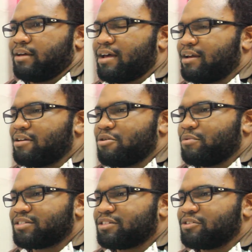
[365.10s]
I didn't know
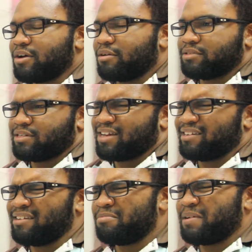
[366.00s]
what to do. I was
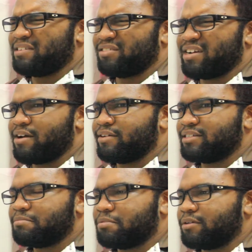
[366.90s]
like, Neil Patrick
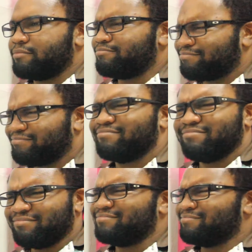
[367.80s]
Harris, but
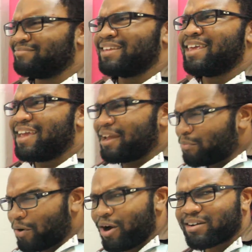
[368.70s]
it
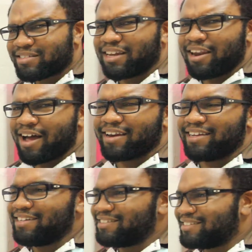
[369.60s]
works a lot.
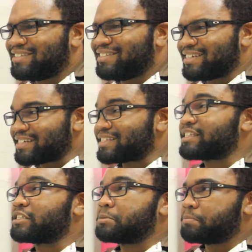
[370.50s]
He's
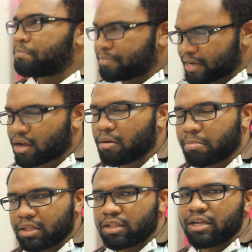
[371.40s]

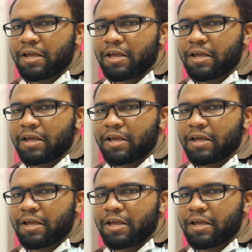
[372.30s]
despicable.